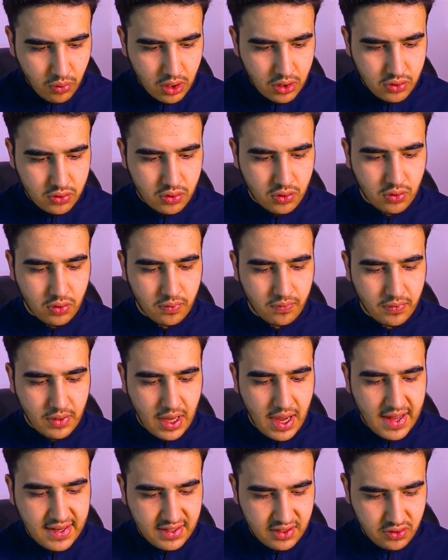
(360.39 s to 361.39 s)
want to
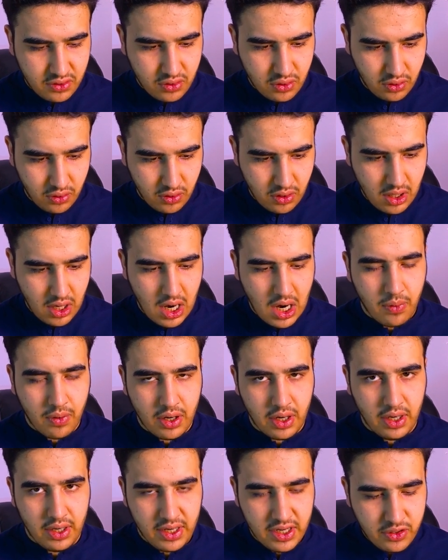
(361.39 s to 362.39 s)
add it to
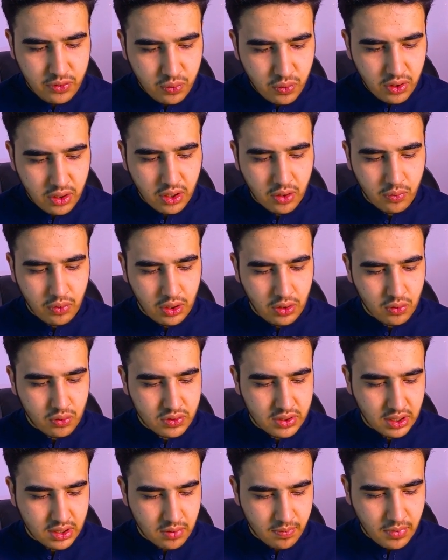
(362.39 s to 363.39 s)
our network, we
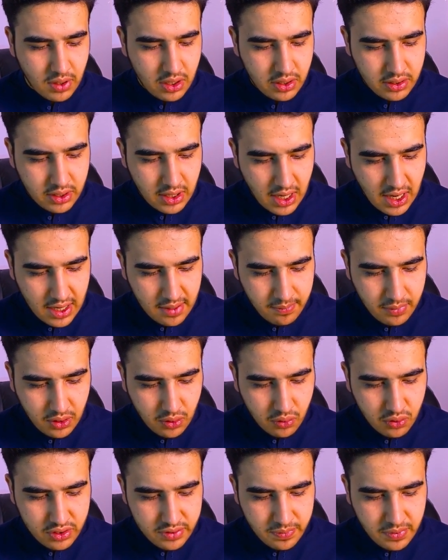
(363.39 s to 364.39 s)
use the command
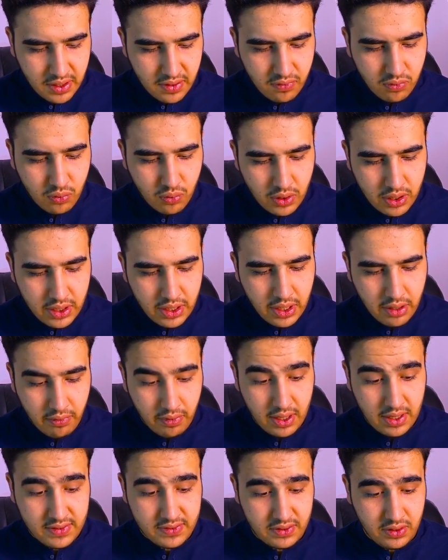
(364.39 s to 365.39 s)
OSPF1
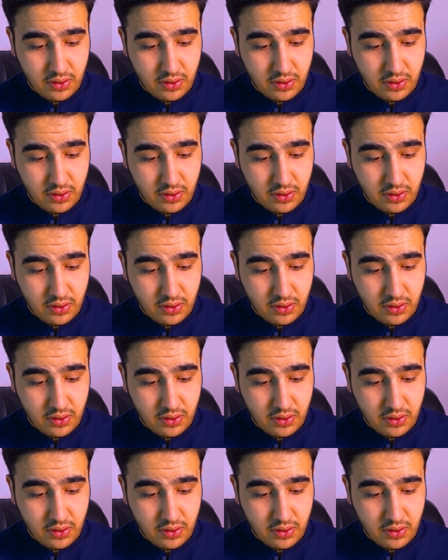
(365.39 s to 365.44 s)
area